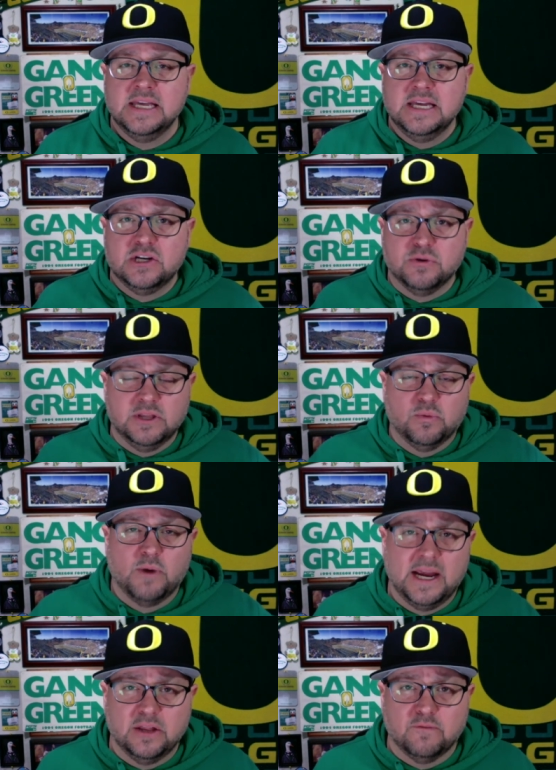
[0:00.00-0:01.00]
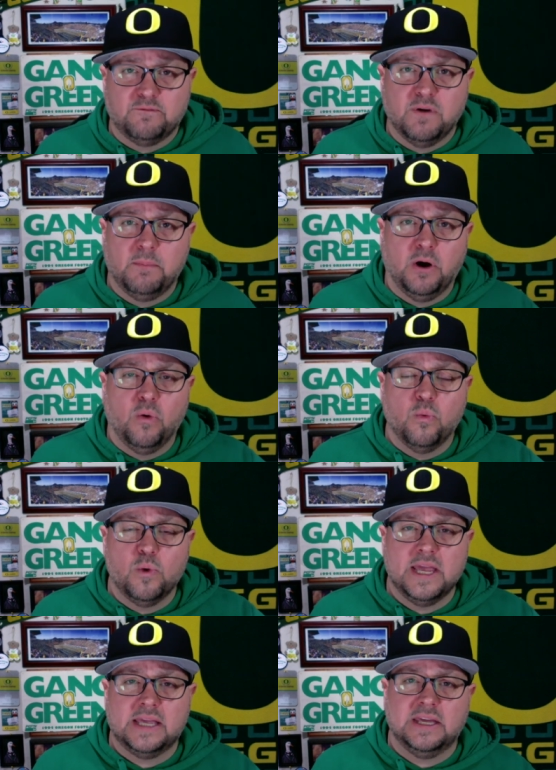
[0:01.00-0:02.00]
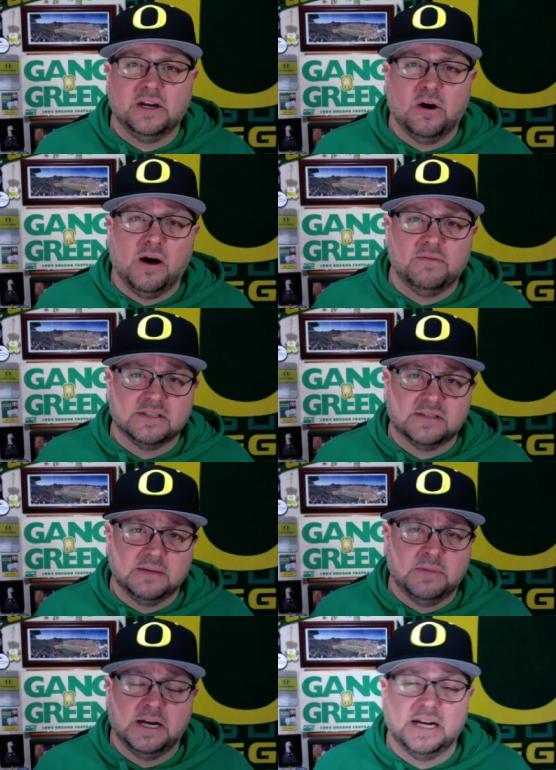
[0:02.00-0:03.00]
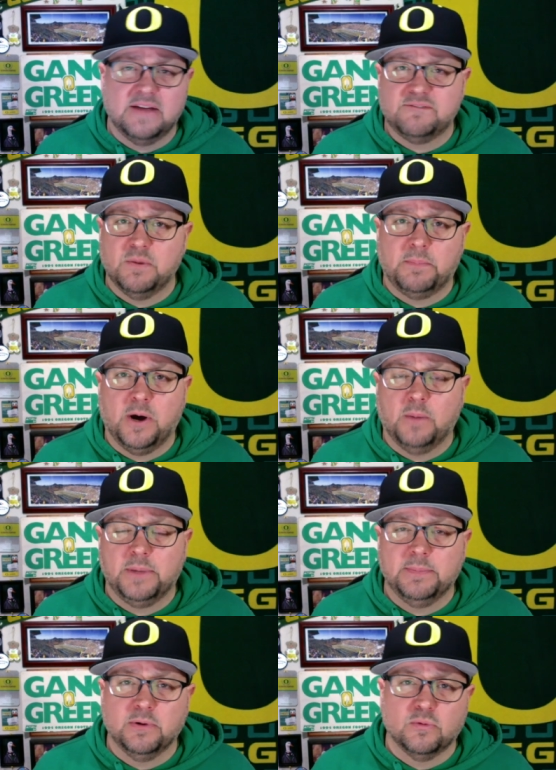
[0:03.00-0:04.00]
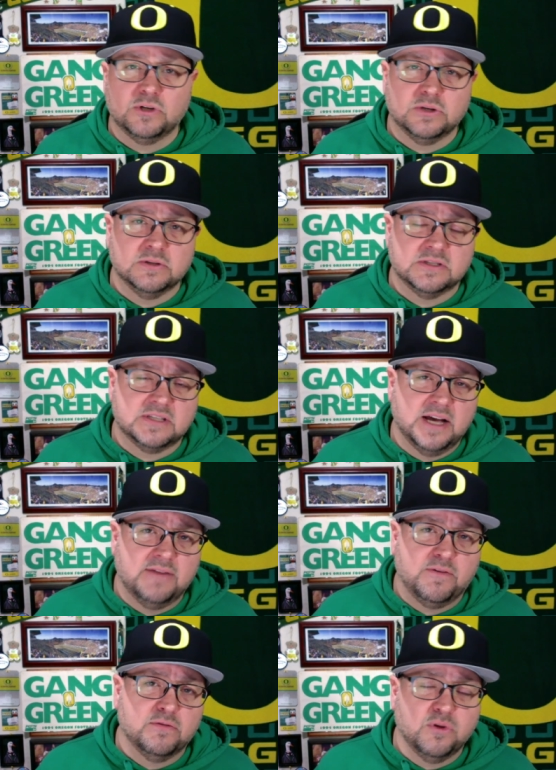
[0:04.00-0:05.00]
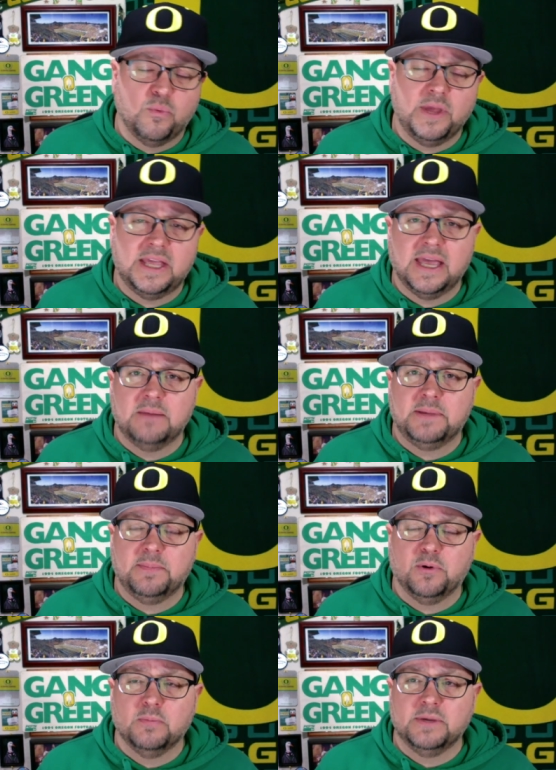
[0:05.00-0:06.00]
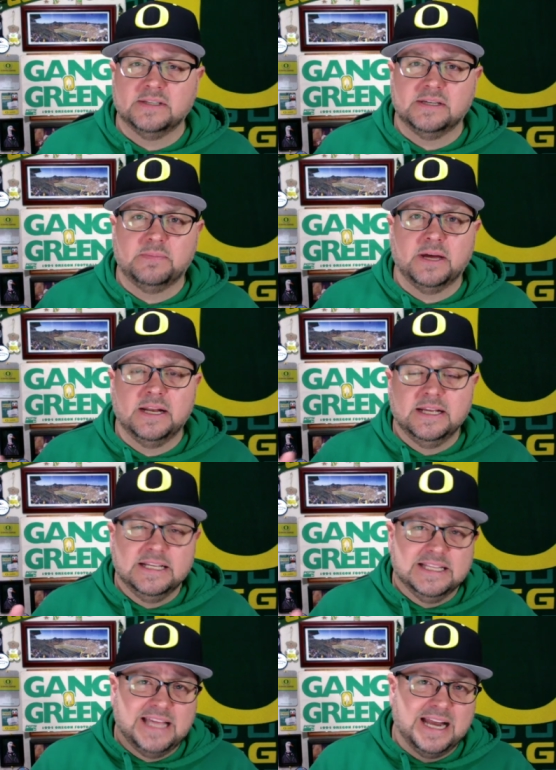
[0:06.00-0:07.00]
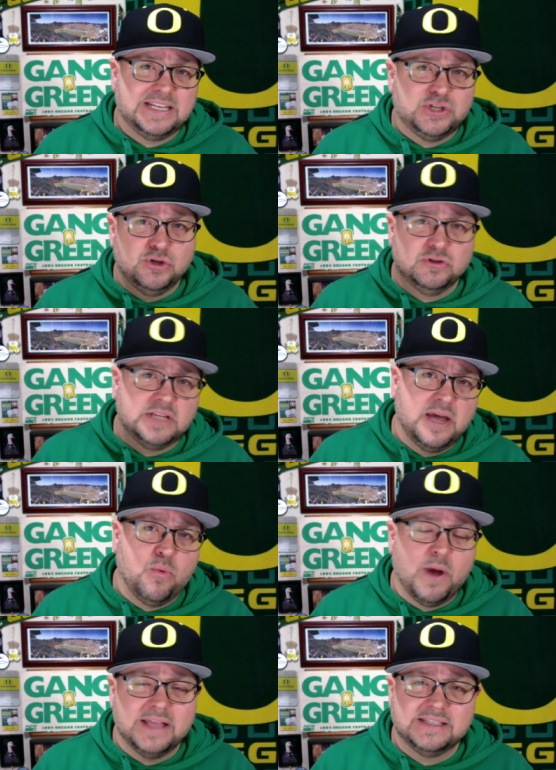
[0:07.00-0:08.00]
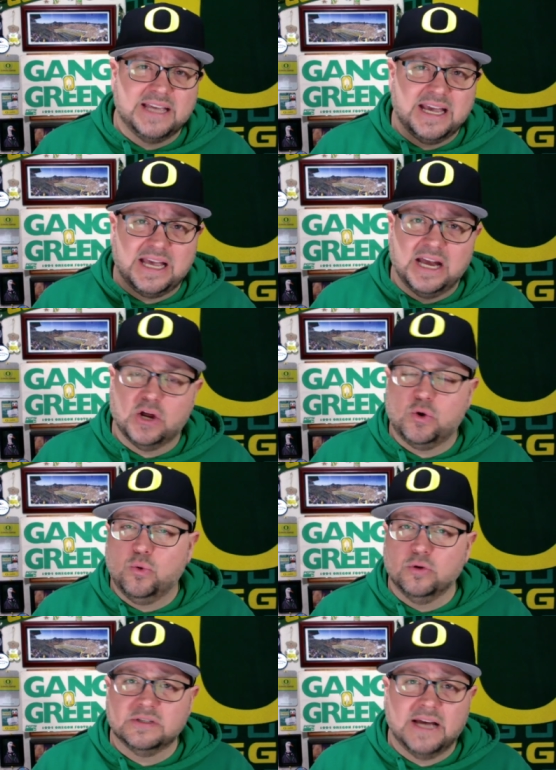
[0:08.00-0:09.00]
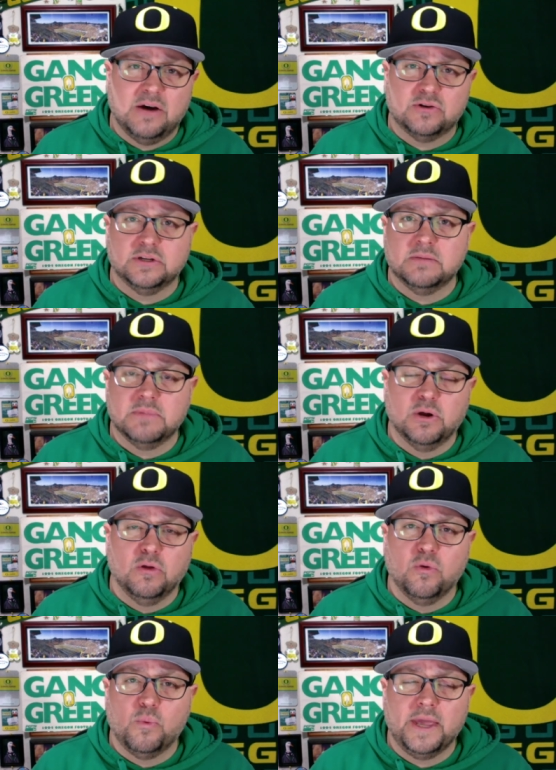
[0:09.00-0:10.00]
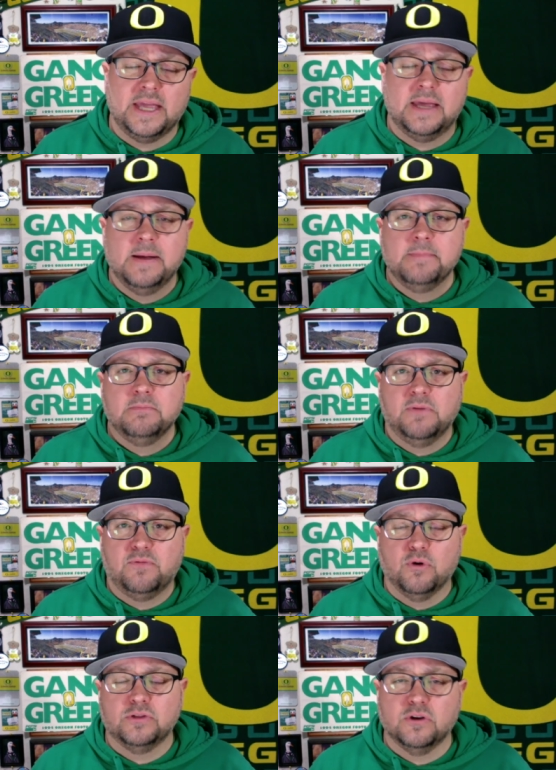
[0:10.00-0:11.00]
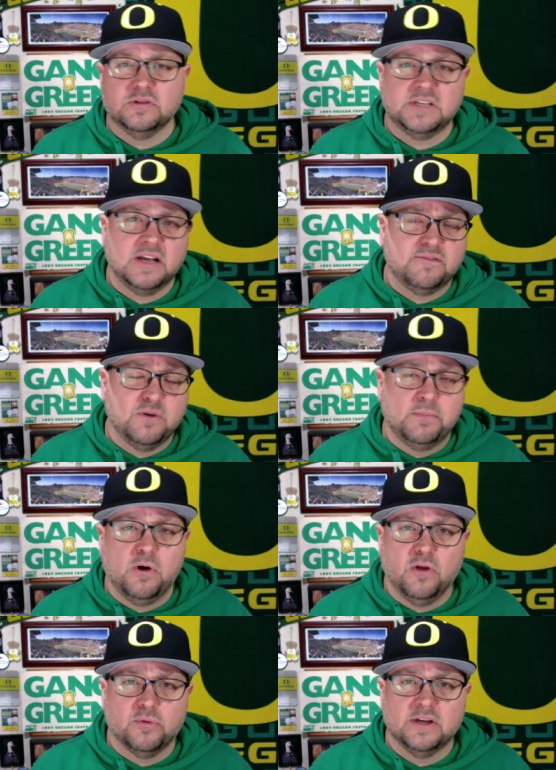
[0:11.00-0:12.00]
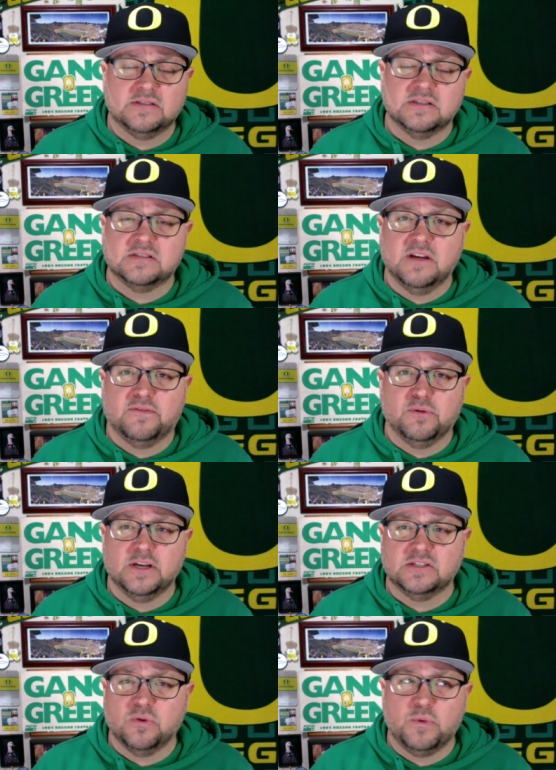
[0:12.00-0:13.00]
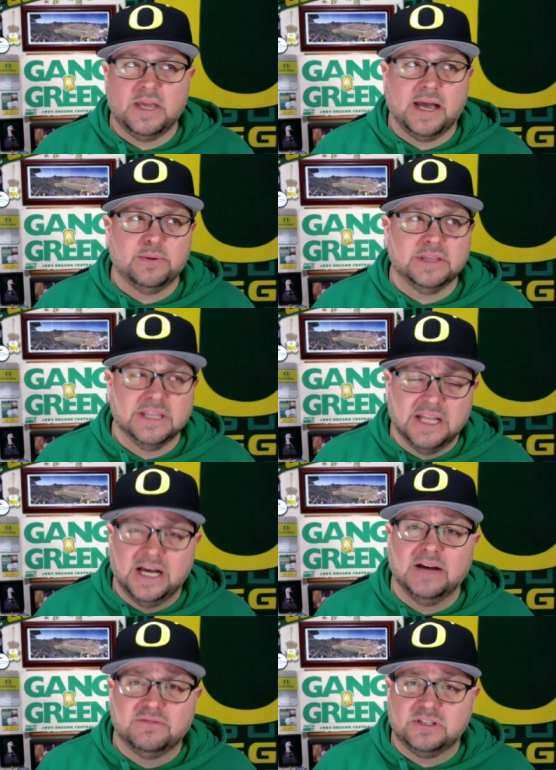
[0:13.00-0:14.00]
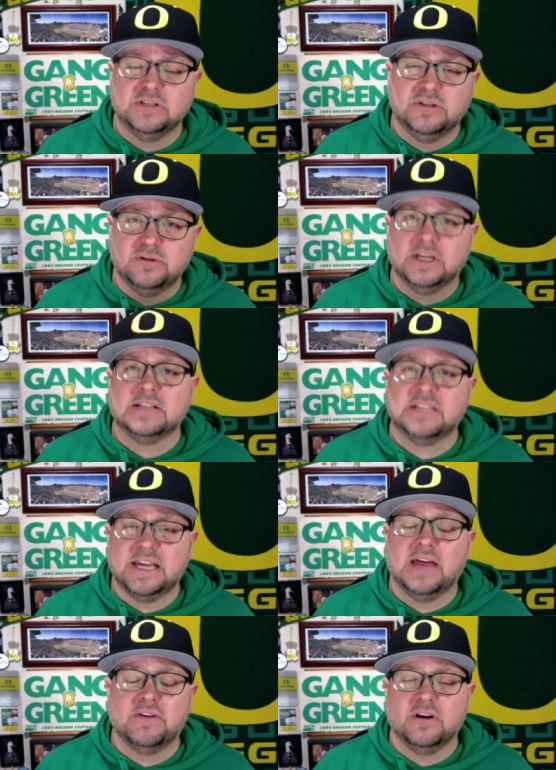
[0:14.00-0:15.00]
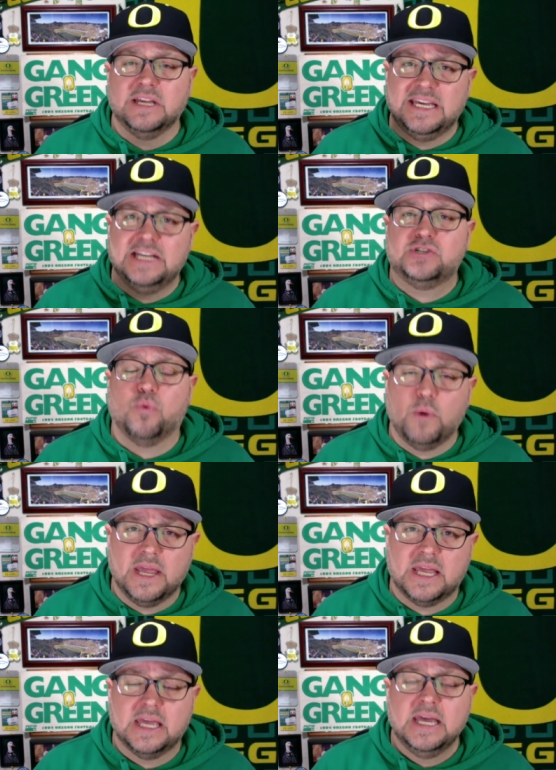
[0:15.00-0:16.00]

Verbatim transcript: During the regular football week, you know, obviously Monday Night Football, people are doing stuff. Over the weekend, people are busy, but that Tuesday, Wednesday kind of cools out during the middle of the week before Thursday Night Football, the rest of the stuff for the rest of the week. I would love to get together each week